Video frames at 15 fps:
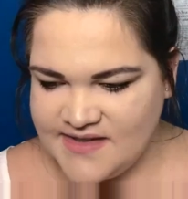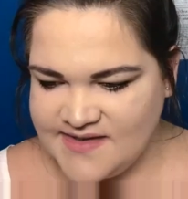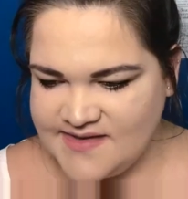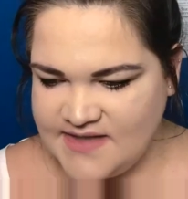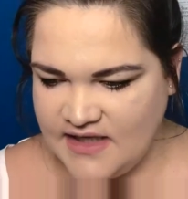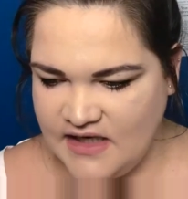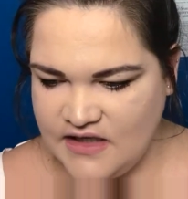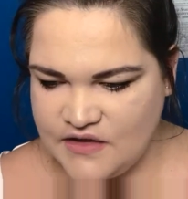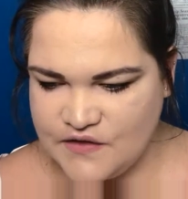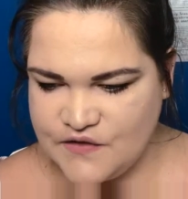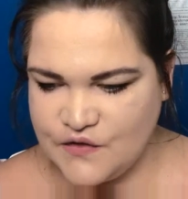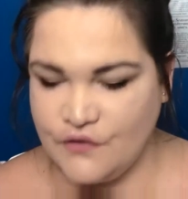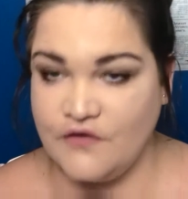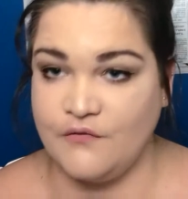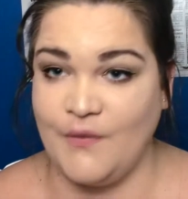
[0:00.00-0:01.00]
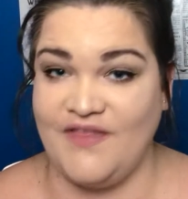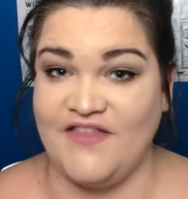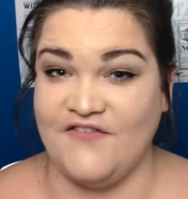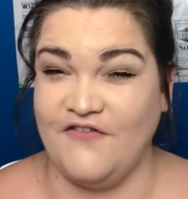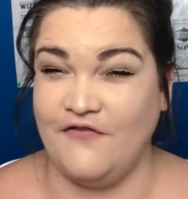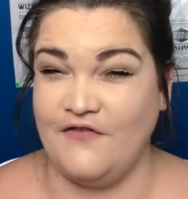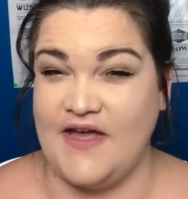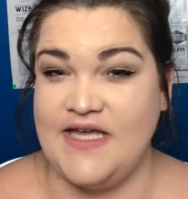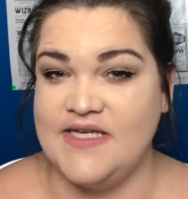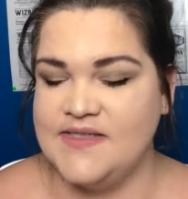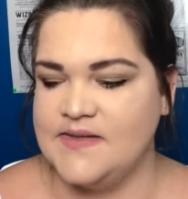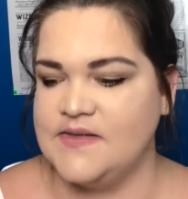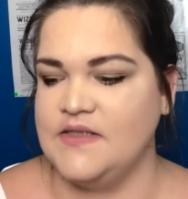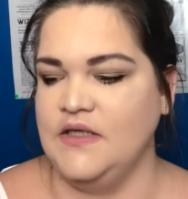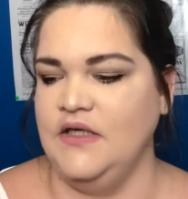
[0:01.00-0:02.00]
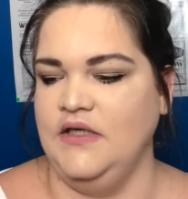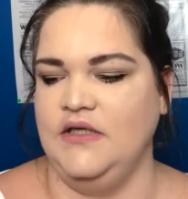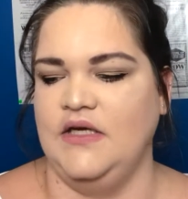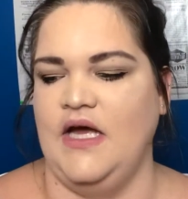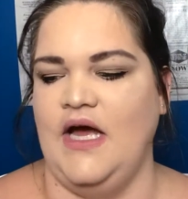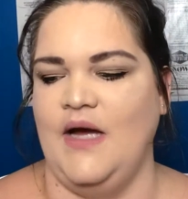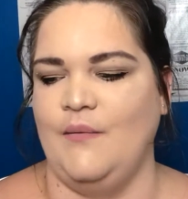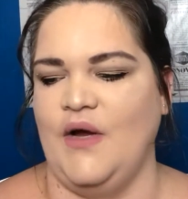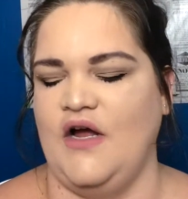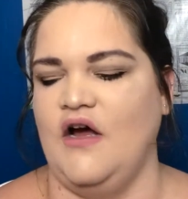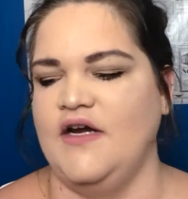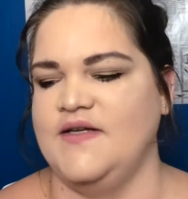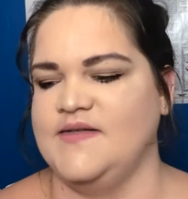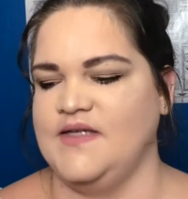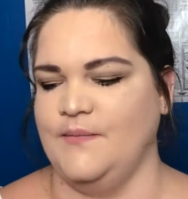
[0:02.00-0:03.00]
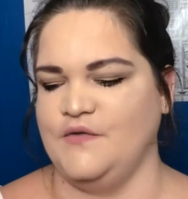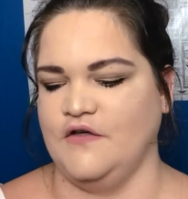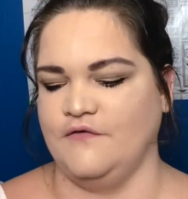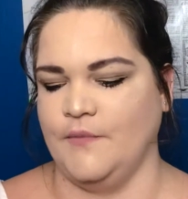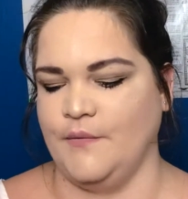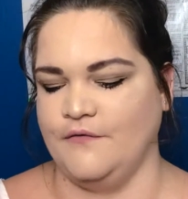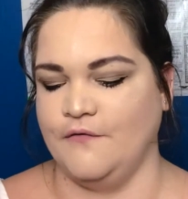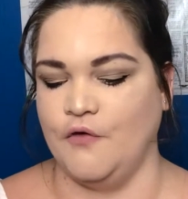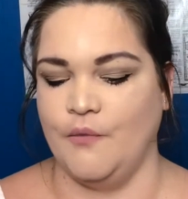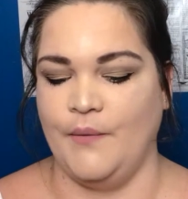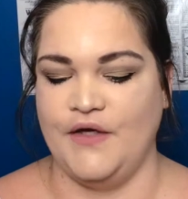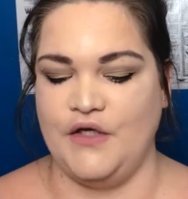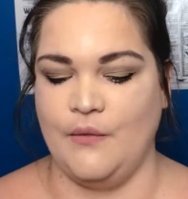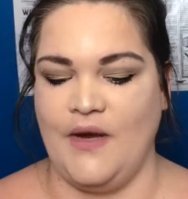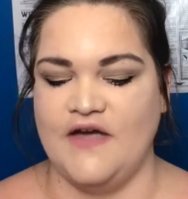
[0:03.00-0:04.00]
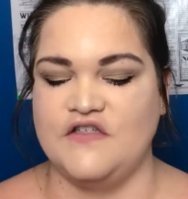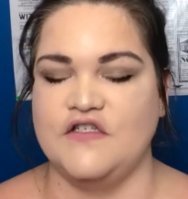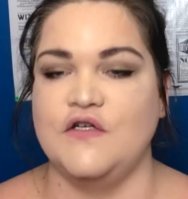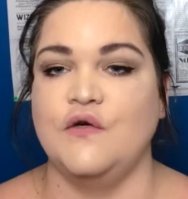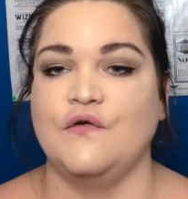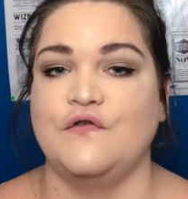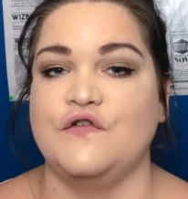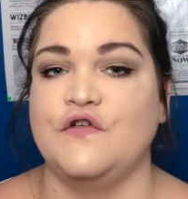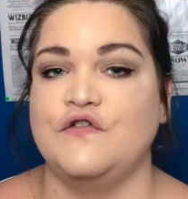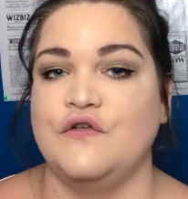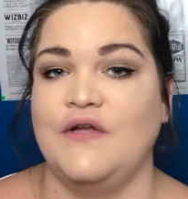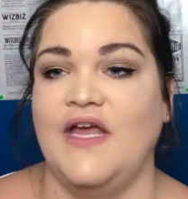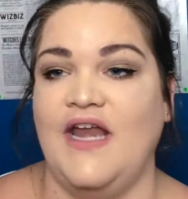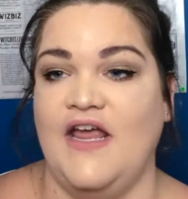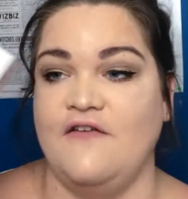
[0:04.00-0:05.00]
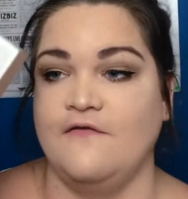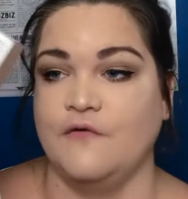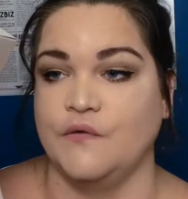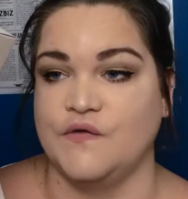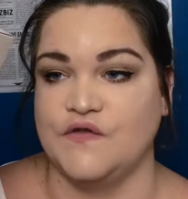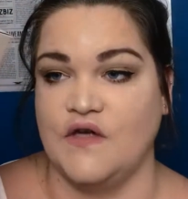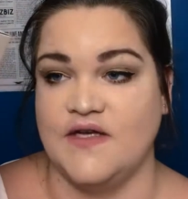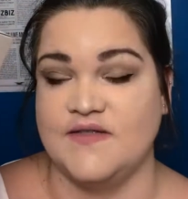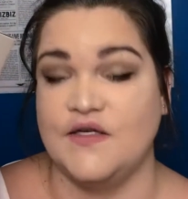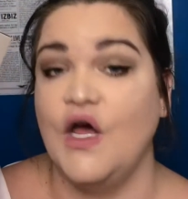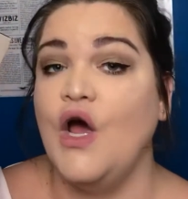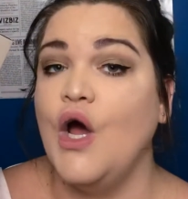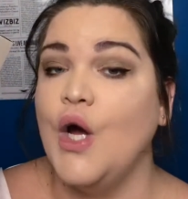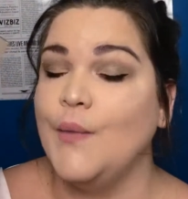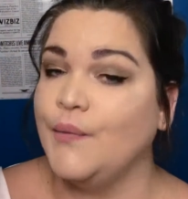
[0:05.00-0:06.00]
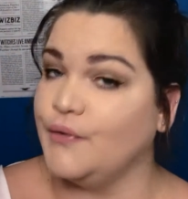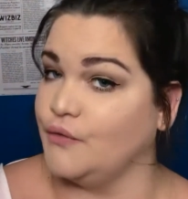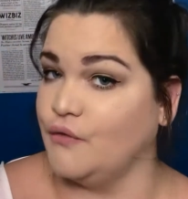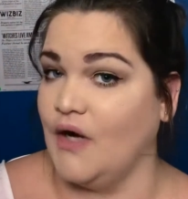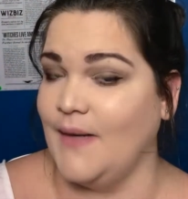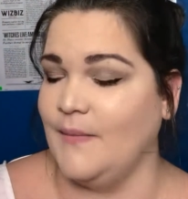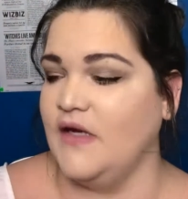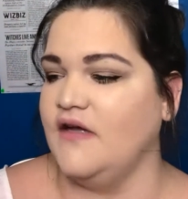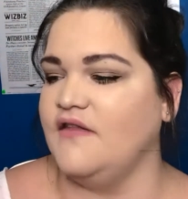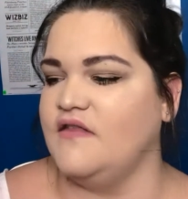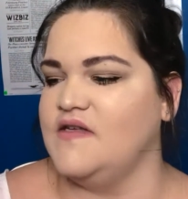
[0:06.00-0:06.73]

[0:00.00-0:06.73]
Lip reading: Sticking sort of with the face, I kind of skipped over it before, but you actually also do get a full-sized primer.